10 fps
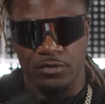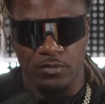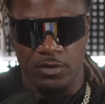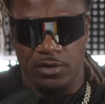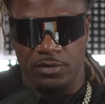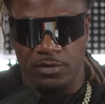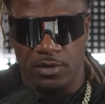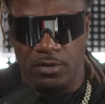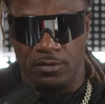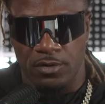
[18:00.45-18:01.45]
who wins? I
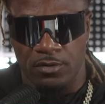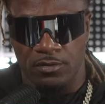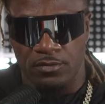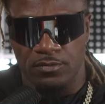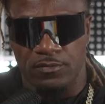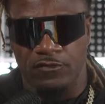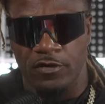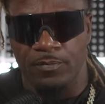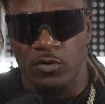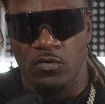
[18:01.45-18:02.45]
don't know.
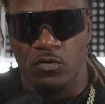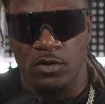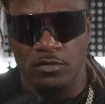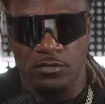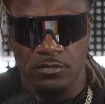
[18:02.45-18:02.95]
Flip a coin.